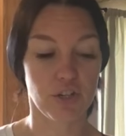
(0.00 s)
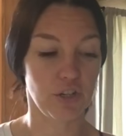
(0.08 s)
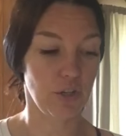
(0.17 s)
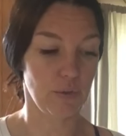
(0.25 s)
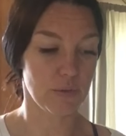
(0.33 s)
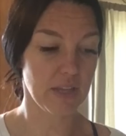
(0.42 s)

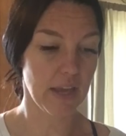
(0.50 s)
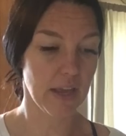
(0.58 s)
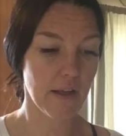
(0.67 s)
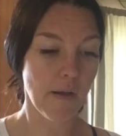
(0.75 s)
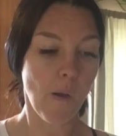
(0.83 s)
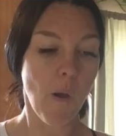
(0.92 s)

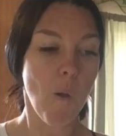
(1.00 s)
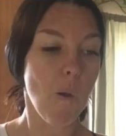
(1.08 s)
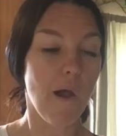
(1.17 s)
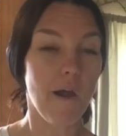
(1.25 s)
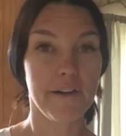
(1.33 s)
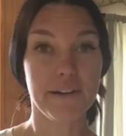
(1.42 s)
using
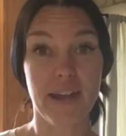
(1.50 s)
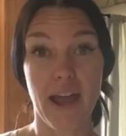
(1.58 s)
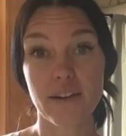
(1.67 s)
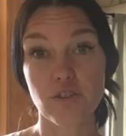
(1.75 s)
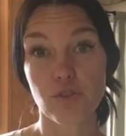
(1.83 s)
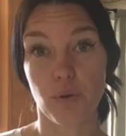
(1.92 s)
are
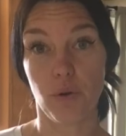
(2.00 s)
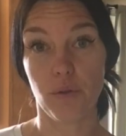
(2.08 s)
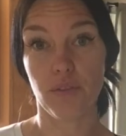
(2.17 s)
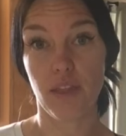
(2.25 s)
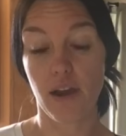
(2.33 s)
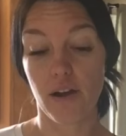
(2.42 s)
natural.
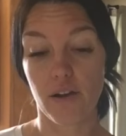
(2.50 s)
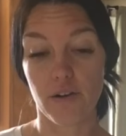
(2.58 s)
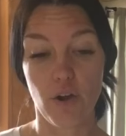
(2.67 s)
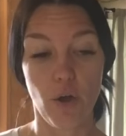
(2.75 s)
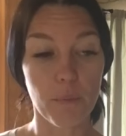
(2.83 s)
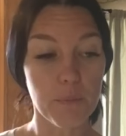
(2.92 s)
There are no